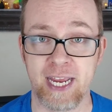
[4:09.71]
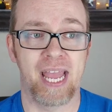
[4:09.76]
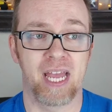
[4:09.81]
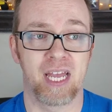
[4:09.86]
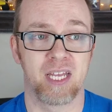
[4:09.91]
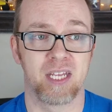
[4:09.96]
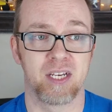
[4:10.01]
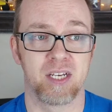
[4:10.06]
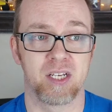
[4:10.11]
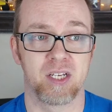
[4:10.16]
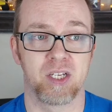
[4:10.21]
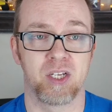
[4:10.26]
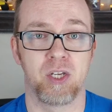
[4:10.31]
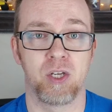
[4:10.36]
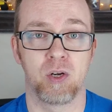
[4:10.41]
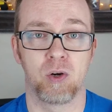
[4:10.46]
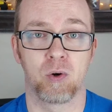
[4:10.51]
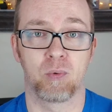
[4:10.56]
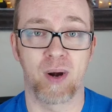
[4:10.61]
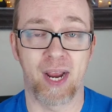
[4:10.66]
And,
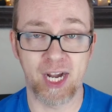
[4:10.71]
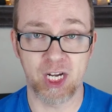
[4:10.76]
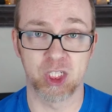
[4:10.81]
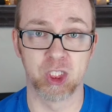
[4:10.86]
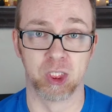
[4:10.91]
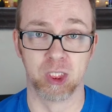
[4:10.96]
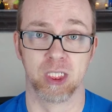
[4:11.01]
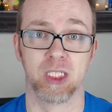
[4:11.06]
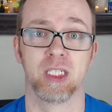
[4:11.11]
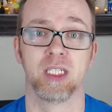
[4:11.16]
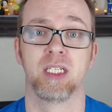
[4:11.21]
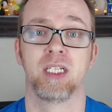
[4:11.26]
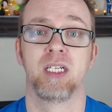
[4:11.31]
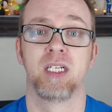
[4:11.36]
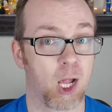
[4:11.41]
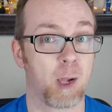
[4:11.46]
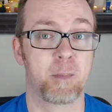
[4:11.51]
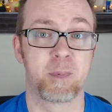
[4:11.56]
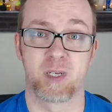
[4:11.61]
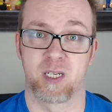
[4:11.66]
Rachel
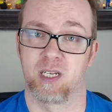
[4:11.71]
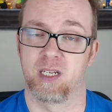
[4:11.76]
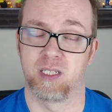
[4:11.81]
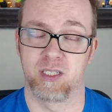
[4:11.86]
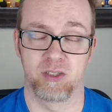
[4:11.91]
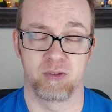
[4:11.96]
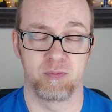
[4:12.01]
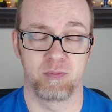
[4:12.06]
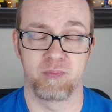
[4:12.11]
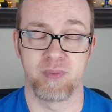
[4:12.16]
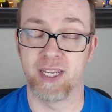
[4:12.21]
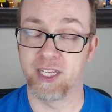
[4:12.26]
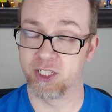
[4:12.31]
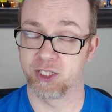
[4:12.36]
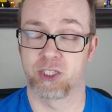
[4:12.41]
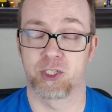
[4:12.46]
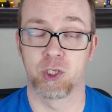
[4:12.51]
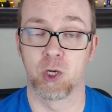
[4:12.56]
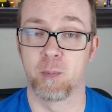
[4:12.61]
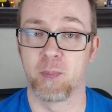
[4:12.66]
helped me
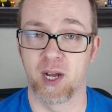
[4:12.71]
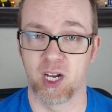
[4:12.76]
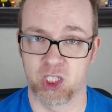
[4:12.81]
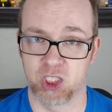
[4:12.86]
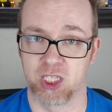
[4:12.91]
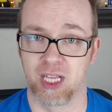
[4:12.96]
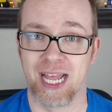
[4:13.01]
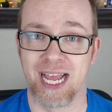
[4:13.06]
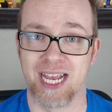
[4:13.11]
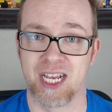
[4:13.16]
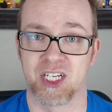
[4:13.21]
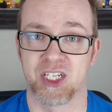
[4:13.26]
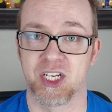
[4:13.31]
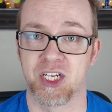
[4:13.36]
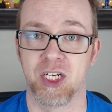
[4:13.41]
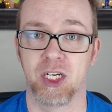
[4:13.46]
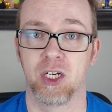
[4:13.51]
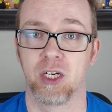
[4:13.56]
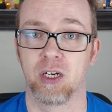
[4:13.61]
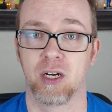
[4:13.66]
so much
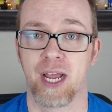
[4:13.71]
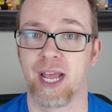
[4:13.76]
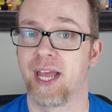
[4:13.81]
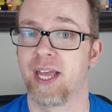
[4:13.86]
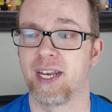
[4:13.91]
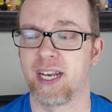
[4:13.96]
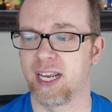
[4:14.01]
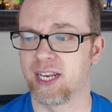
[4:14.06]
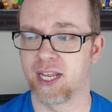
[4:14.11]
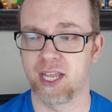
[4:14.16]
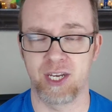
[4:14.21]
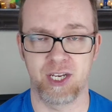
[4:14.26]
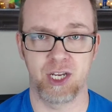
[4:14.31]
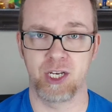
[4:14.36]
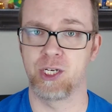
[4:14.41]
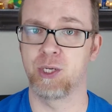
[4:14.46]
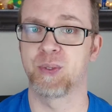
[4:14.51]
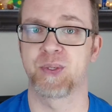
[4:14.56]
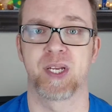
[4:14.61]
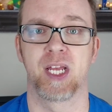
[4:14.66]
last year and
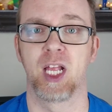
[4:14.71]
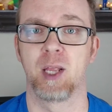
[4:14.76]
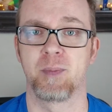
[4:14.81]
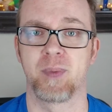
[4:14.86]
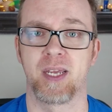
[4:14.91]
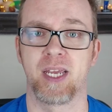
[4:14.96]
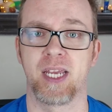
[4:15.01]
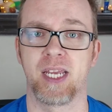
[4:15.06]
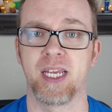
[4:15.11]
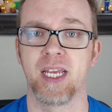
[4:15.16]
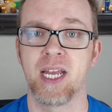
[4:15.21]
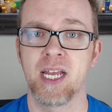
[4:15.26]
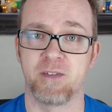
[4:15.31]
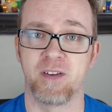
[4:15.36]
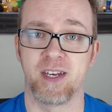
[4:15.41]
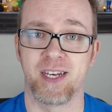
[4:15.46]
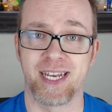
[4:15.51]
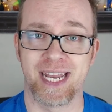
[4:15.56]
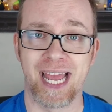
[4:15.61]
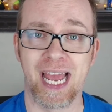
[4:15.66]
continues to help me
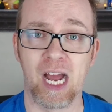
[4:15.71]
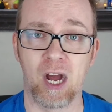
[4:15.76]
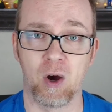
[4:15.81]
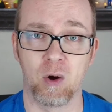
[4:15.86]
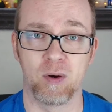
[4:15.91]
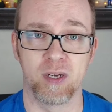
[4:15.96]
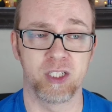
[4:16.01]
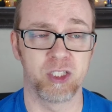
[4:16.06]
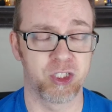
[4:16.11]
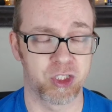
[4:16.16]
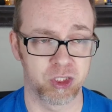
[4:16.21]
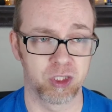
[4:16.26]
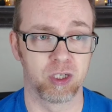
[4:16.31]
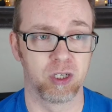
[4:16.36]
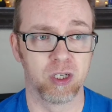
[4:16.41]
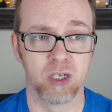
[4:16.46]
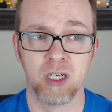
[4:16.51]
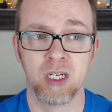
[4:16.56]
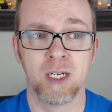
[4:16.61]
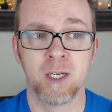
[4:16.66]
even now. And
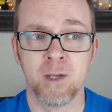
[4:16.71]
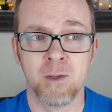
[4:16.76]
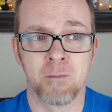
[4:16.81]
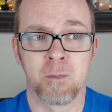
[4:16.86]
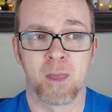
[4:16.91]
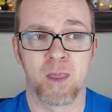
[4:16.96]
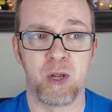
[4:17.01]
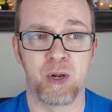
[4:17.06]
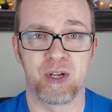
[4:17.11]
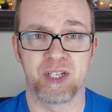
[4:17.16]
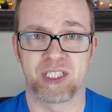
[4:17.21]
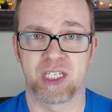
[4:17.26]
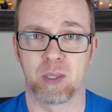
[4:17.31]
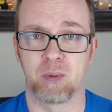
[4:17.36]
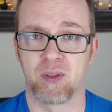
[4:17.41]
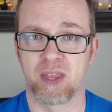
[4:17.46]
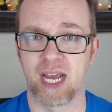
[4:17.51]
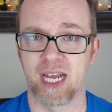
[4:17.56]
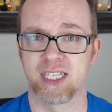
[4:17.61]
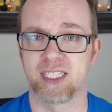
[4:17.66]
sure, you could say,
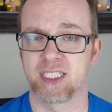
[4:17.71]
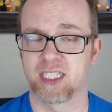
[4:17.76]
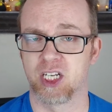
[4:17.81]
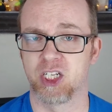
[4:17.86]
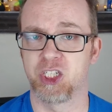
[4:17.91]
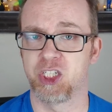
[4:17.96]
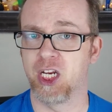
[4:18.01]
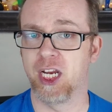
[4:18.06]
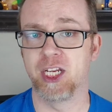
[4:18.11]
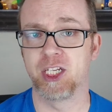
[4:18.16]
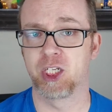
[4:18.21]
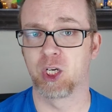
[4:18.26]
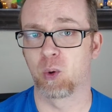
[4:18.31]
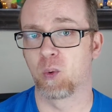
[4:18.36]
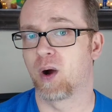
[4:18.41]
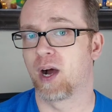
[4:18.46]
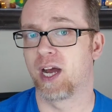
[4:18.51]
well, that's because she's your